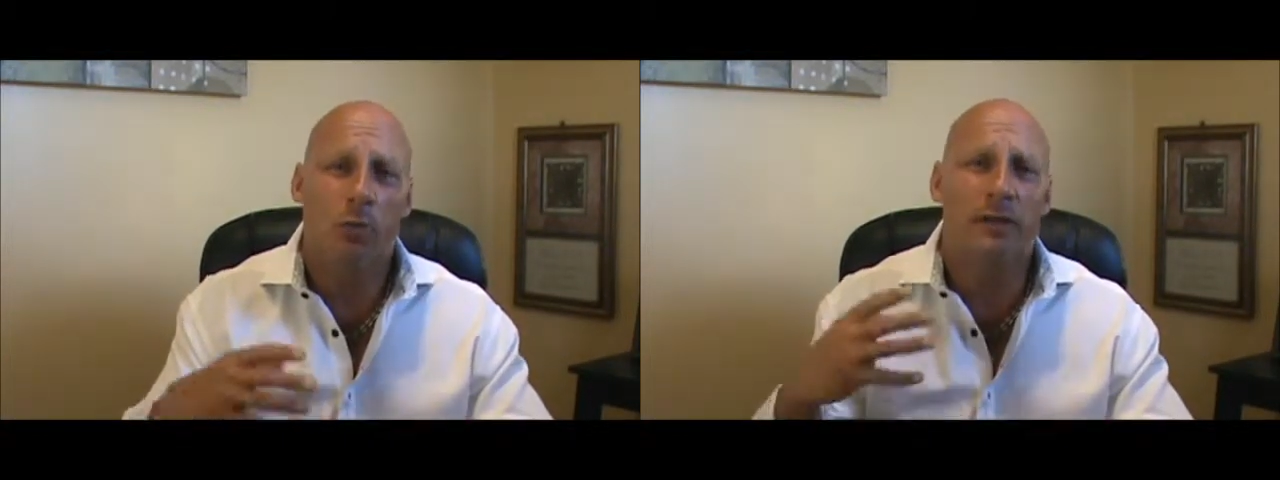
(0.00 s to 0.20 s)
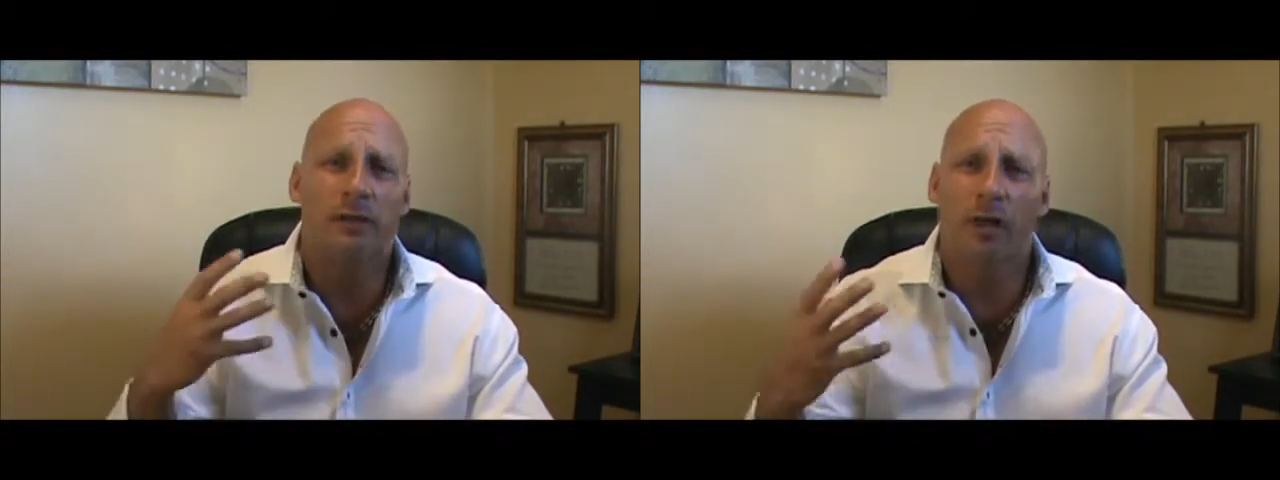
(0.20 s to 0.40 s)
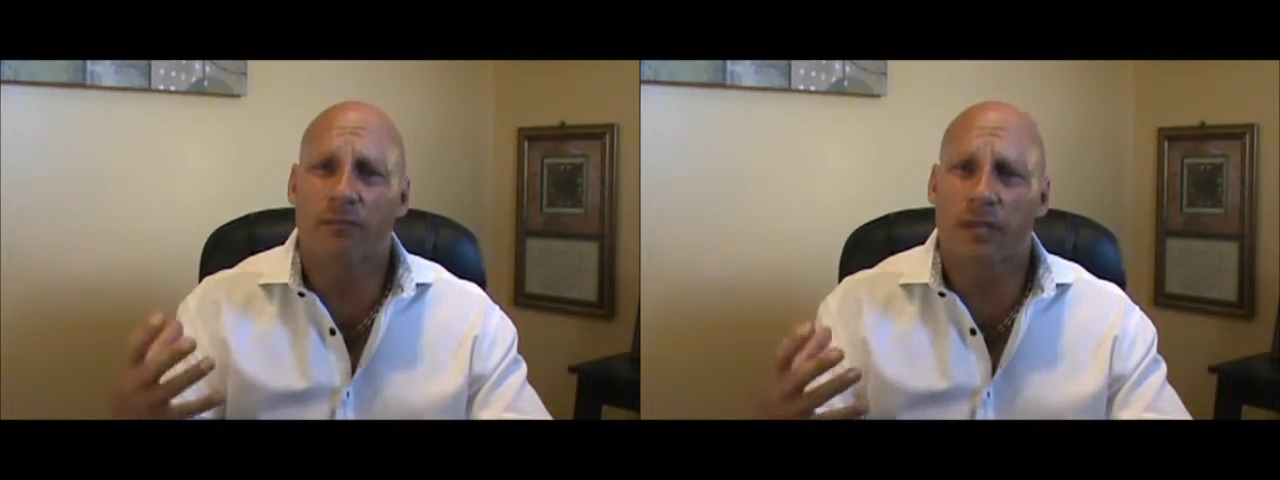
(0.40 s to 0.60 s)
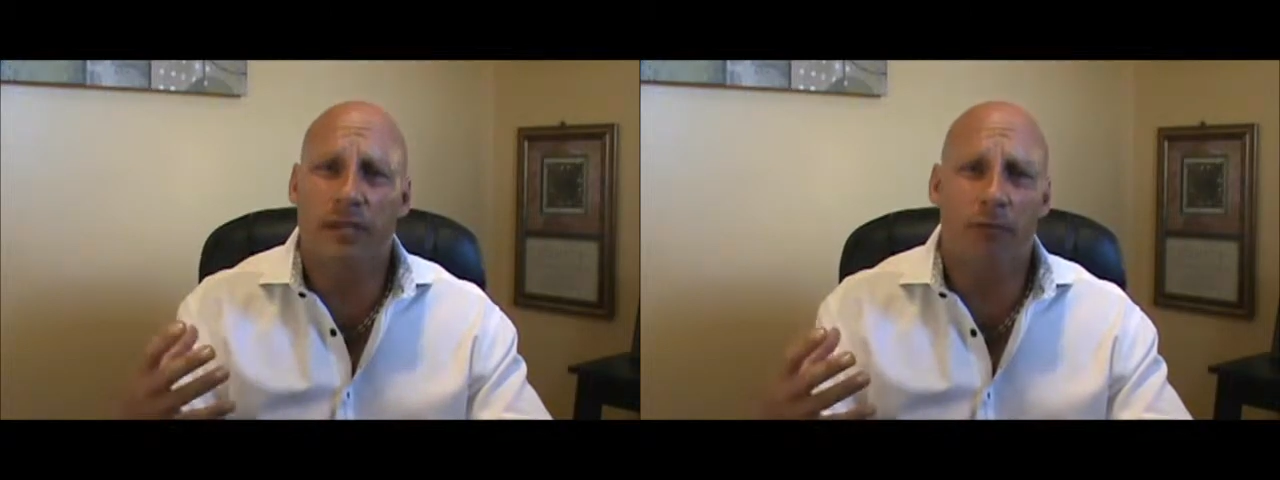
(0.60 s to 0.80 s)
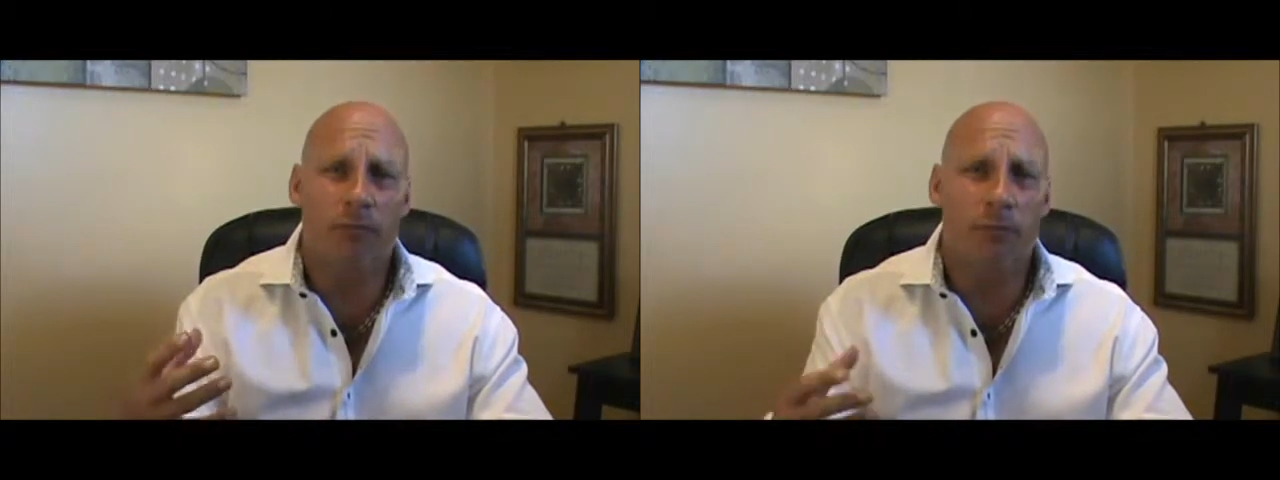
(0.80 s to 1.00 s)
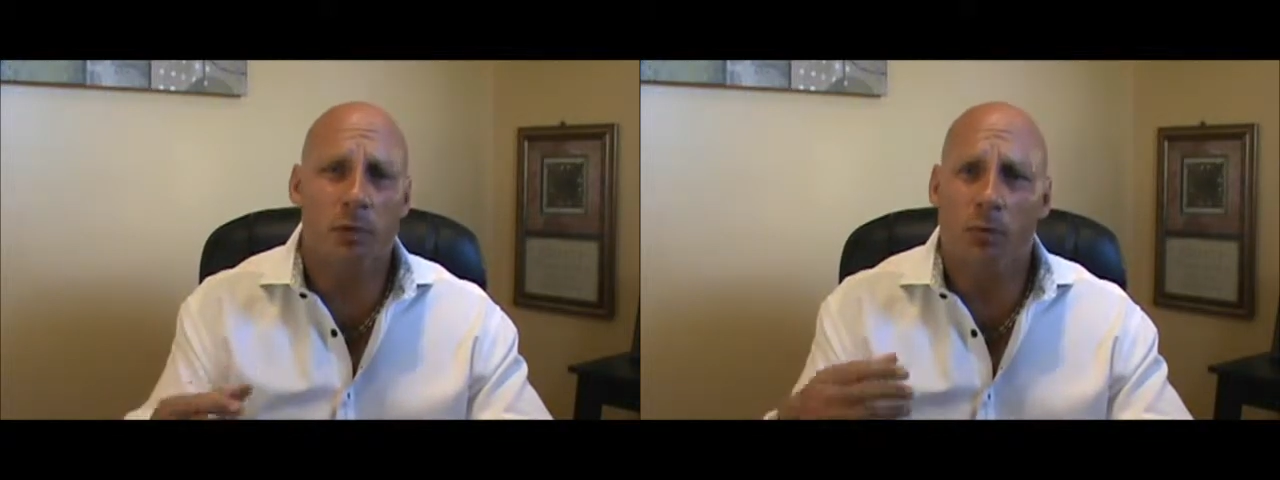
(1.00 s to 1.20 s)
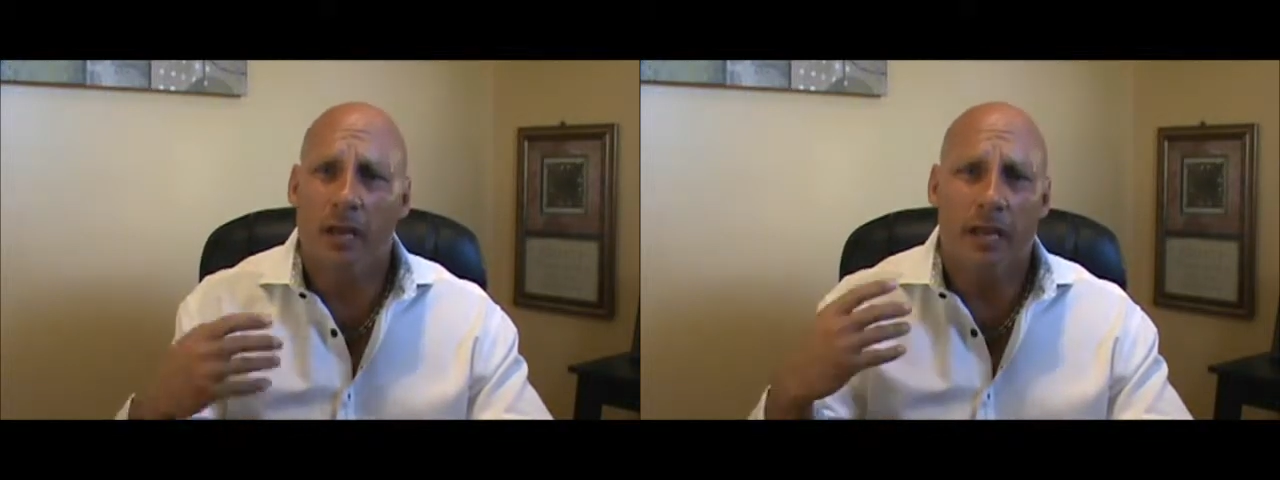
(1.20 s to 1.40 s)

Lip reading: We'd love to hear from you.